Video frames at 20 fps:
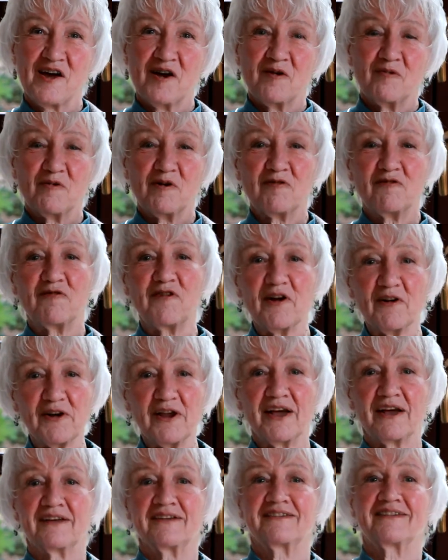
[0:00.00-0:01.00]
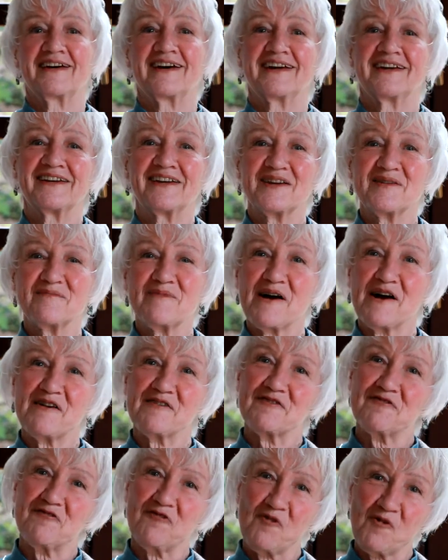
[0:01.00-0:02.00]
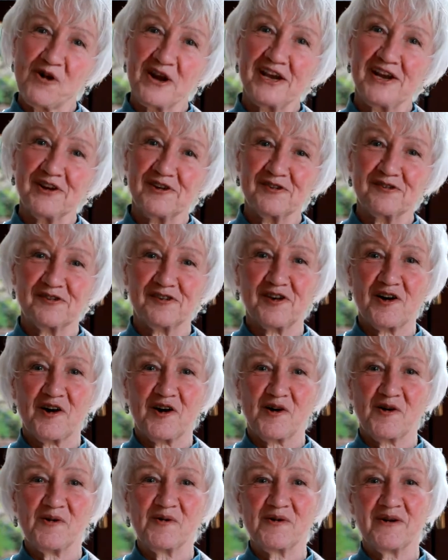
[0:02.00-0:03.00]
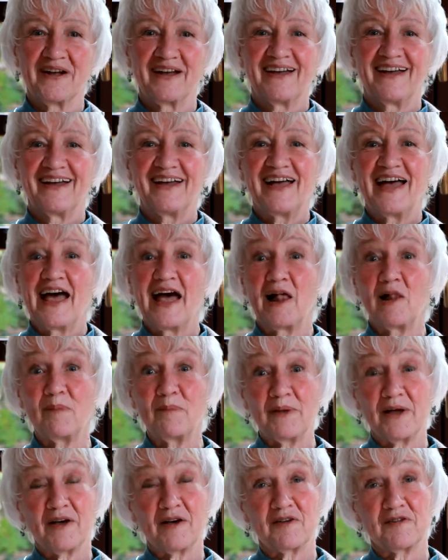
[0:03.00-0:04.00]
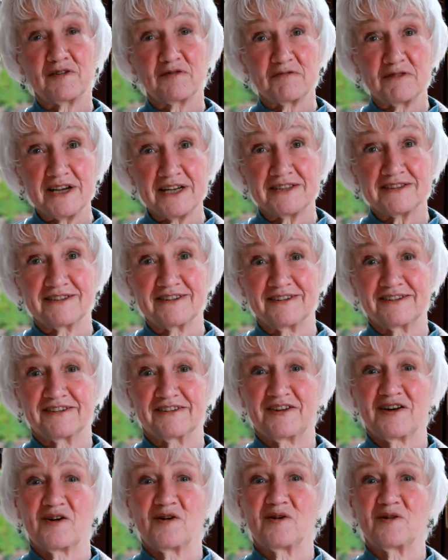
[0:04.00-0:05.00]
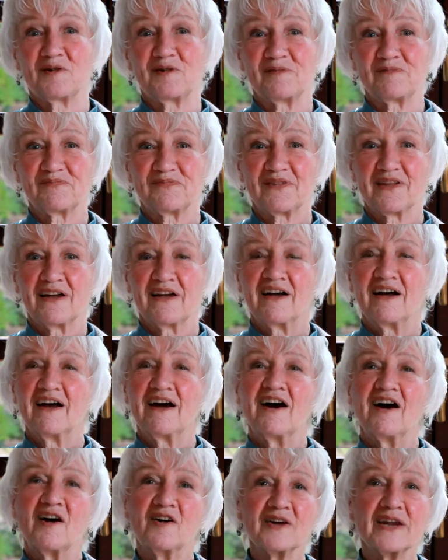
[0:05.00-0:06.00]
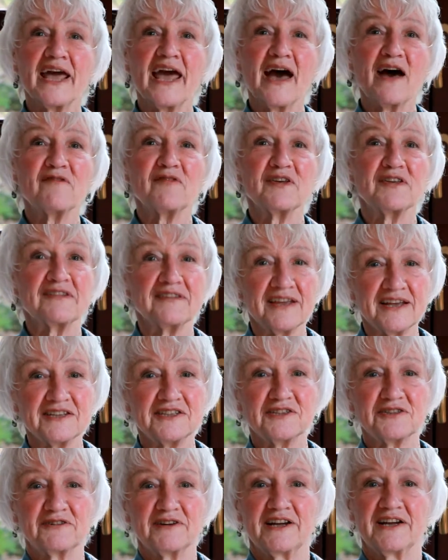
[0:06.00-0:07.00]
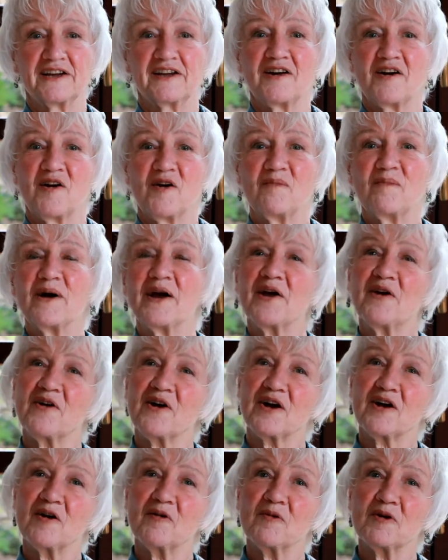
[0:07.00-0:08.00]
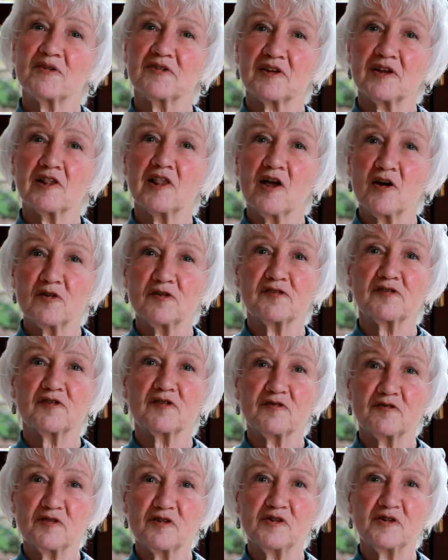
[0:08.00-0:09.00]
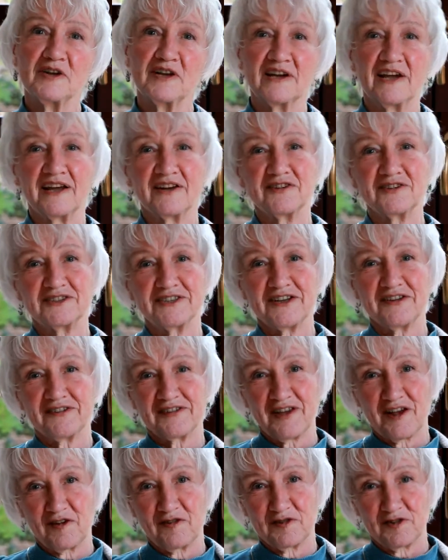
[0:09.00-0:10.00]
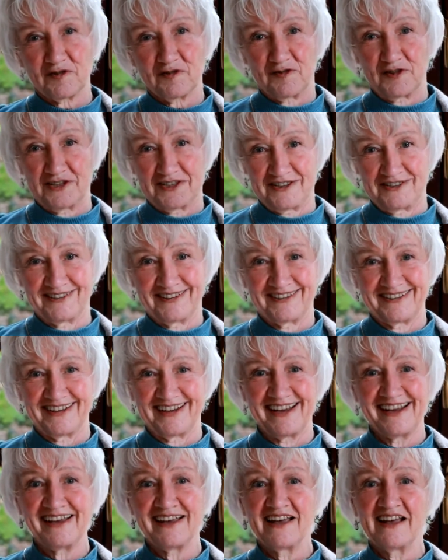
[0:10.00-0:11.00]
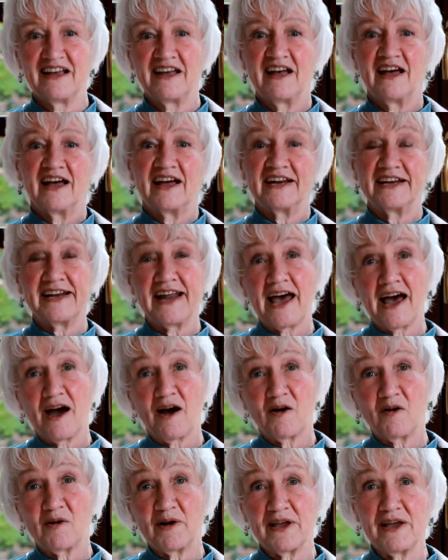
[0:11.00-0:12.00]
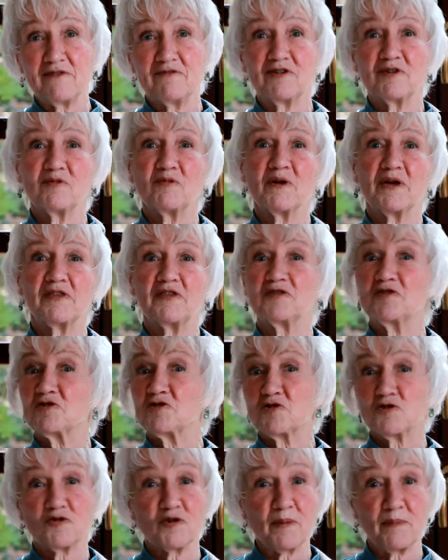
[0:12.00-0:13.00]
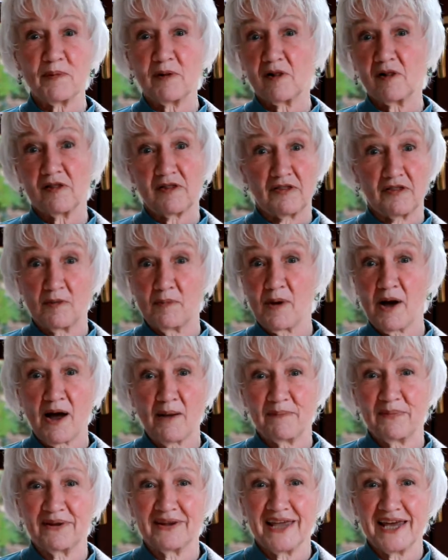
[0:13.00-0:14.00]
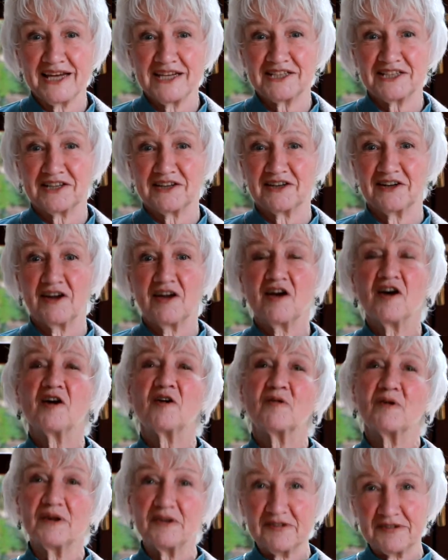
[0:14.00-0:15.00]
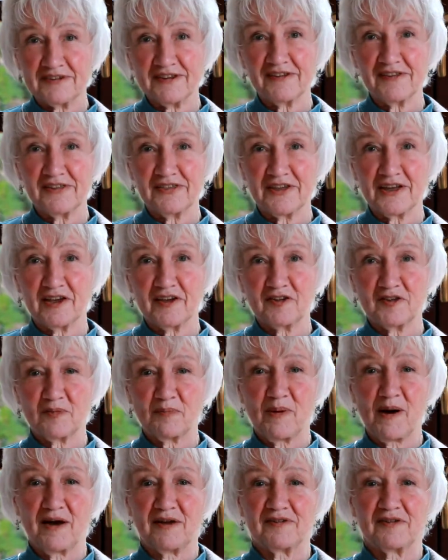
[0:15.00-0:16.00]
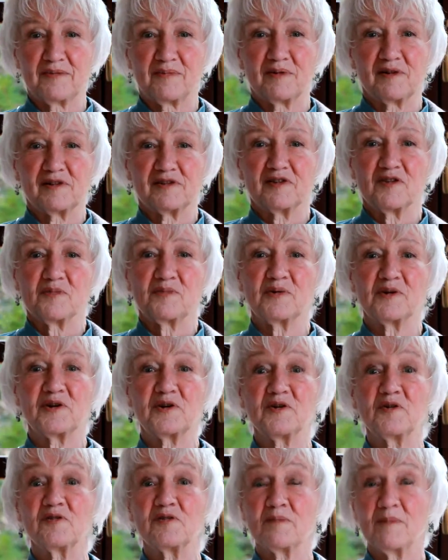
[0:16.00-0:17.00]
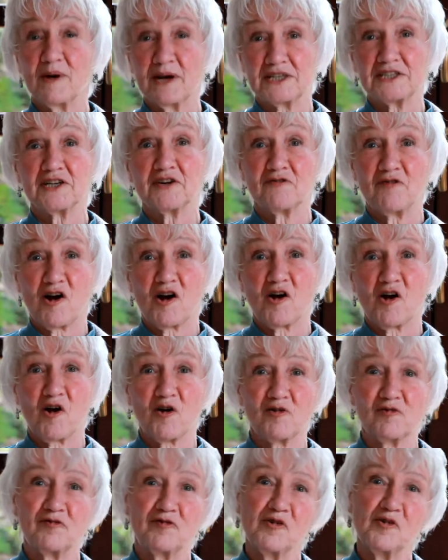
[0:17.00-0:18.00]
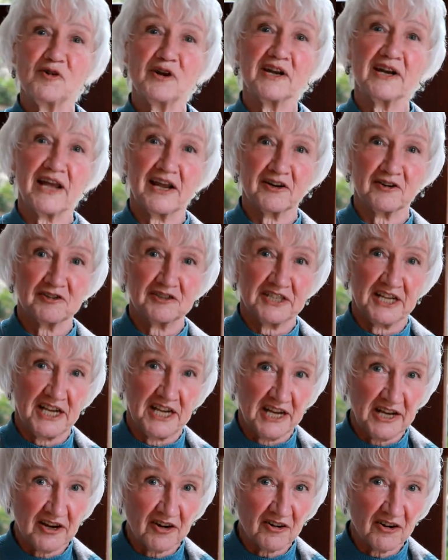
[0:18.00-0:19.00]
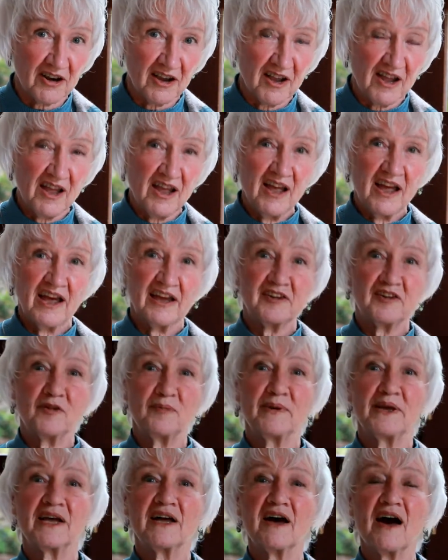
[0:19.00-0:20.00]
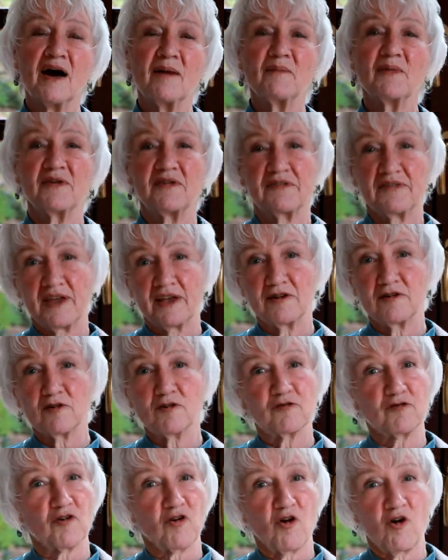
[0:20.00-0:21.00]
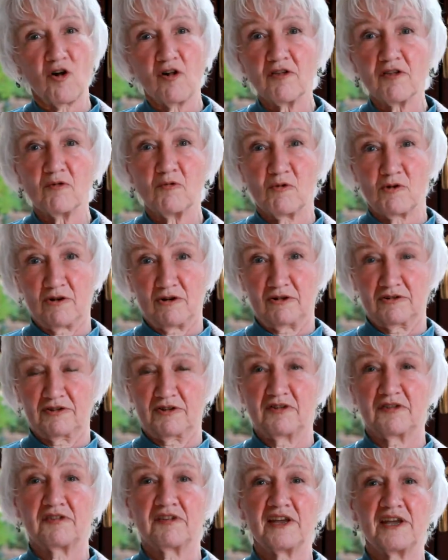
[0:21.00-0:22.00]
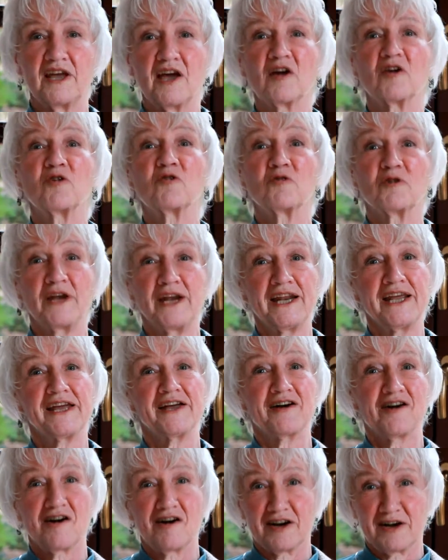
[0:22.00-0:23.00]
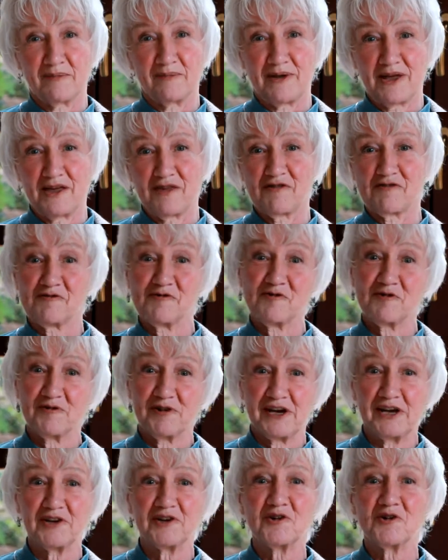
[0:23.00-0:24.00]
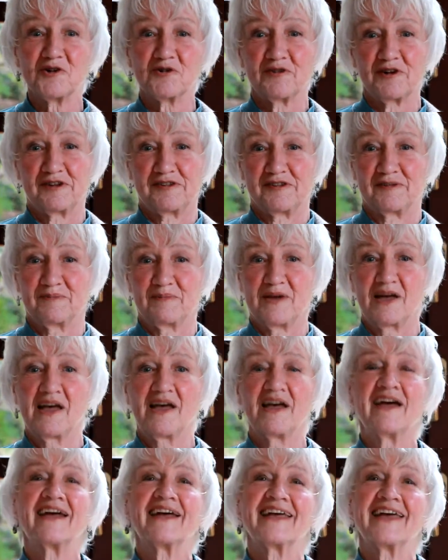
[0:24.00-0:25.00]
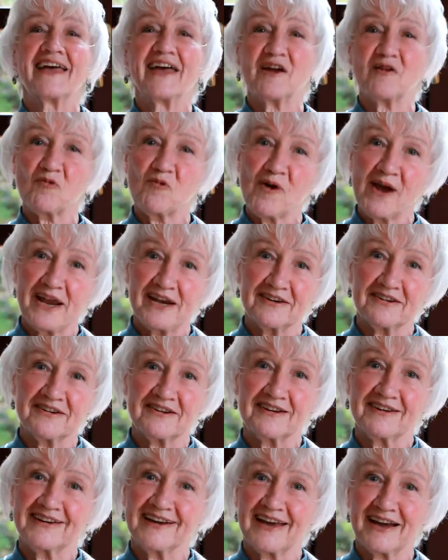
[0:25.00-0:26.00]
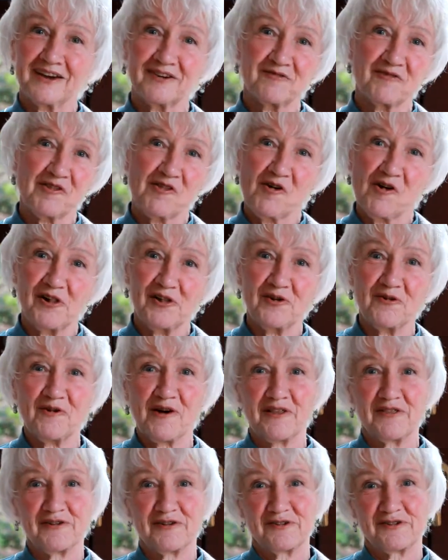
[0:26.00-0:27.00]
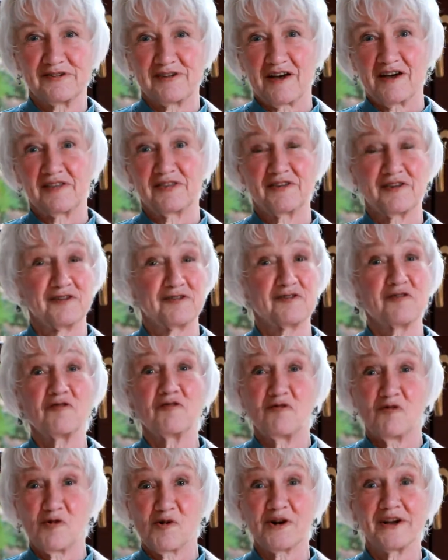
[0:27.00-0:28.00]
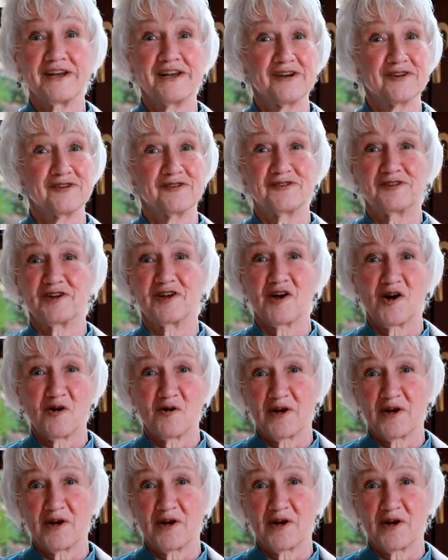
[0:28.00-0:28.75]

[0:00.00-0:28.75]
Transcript: We're very excited about 4 years ago helping us reach this goal. Only half a century ago, Mallorca was close to food and energy self-sufficiency, and now, even with triple the population, we still think it's possible to produce much of our own food and energy here and to become a center for all the world to see a green economy through green tourism. Can't wait to connect with all you others on this 4 years to go